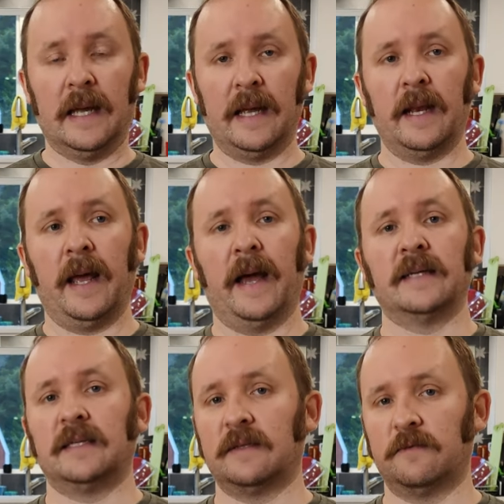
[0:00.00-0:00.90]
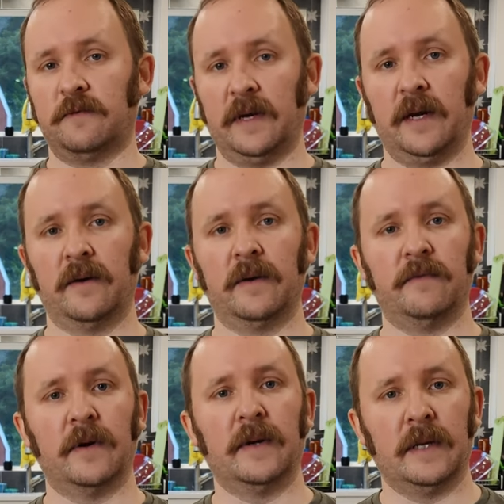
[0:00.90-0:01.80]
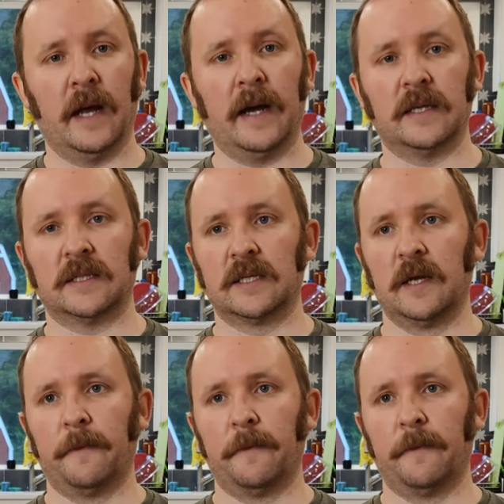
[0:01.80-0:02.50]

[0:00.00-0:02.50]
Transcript: It has this very, very nice,